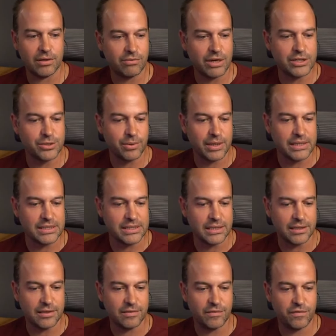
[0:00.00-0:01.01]

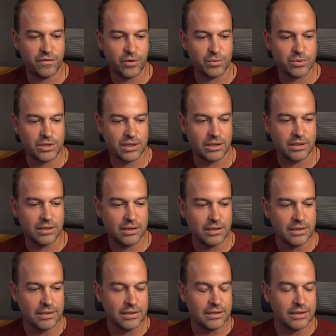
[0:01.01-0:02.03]
graduated filter,
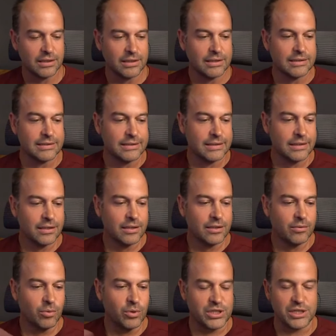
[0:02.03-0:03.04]

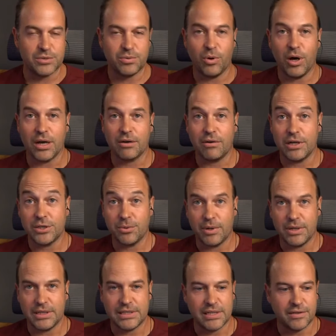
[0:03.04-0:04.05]
which is why
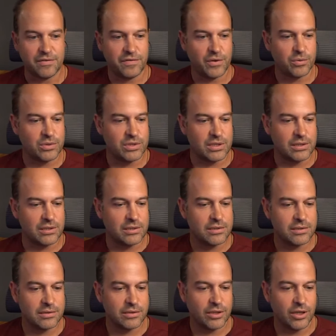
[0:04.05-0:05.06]
graduated
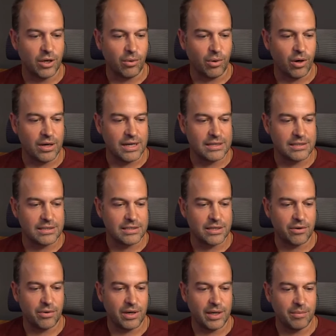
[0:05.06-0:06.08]
filters, aren't
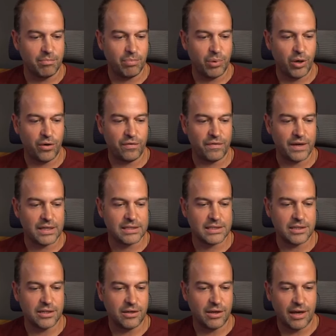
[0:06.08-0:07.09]
necessarily perfect,
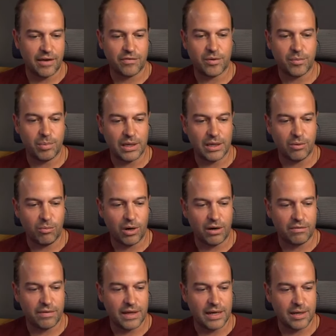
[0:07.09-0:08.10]
and you have to be aware
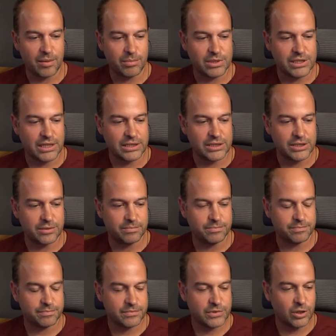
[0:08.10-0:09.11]
of that limitation.
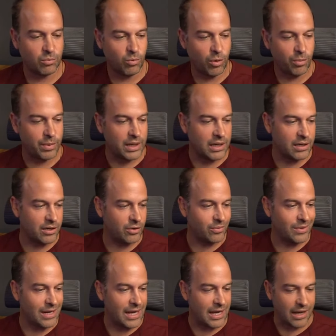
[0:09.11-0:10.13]
So what we can do
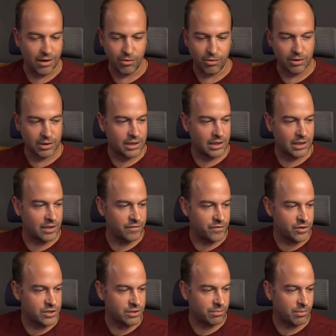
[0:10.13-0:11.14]
now, the
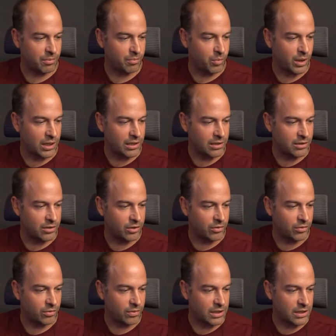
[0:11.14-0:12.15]
first thing we're going to
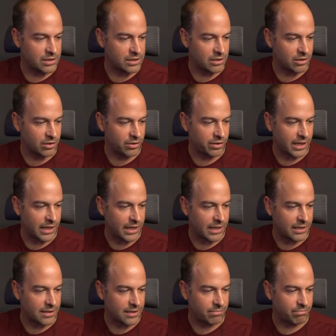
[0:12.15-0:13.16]
do is look
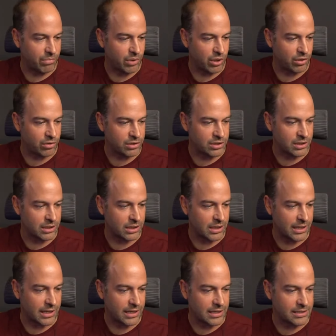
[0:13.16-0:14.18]
at the mask
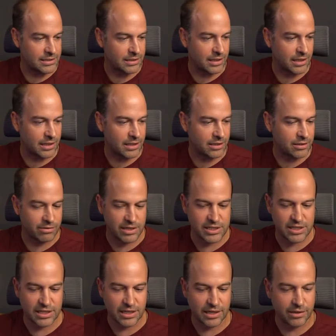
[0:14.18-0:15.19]
as a
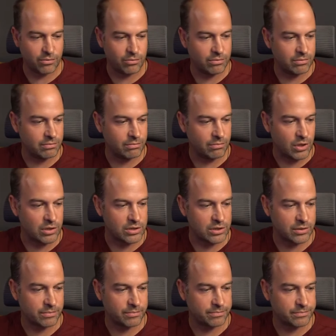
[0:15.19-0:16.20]
grayscale
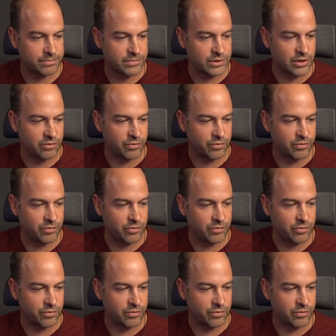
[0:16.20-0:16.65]
mask. So if